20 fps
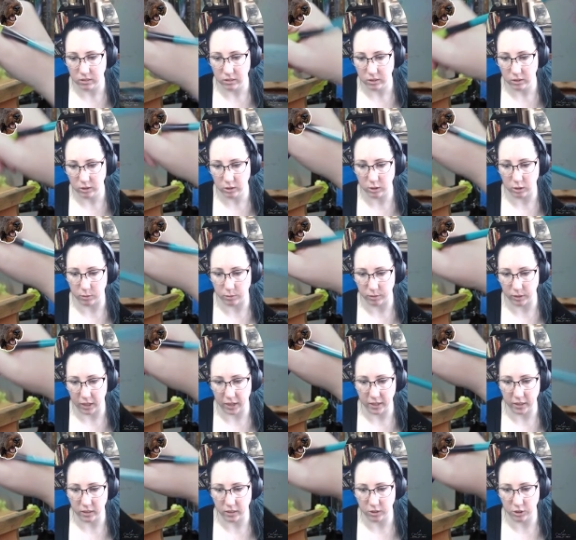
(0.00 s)
soft
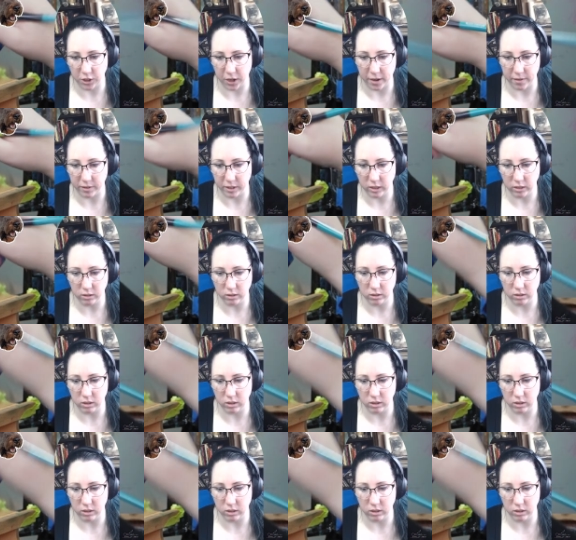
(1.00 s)
like shavings?